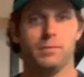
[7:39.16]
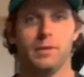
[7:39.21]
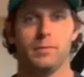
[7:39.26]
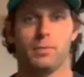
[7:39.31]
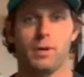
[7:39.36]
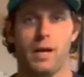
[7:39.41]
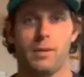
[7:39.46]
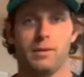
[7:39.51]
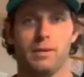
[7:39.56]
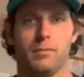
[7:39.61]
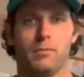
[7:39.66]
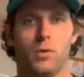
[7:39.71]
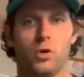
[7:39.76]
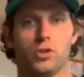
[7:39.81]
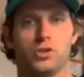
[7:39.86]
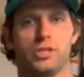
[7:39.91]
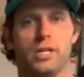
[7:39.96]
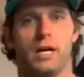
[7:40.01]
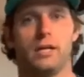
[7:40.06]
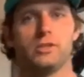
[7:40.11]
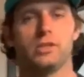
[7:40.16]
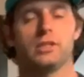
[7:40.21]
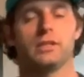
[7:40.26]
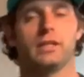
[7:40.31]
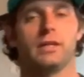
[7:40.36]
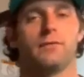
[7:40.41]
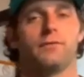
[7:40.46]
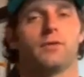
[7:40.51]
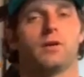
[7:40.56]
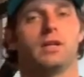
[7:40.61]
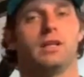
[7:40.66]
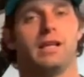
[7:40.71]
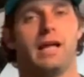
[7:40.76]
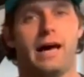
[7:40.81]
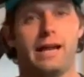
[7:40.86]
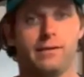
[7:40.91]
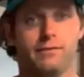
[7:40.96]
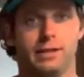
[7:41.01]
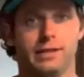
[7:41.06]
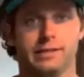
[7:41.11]
probably the most challenging thing for a
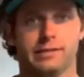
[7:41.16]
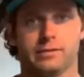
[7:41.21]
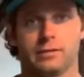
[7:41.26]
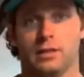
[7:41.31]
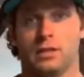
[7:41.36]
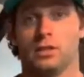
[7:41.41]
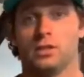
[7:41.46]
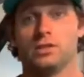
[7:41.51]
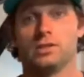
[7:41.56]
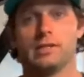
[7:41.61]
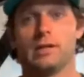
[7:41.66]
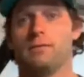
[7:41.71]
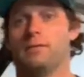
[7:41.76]
lot of us. Some of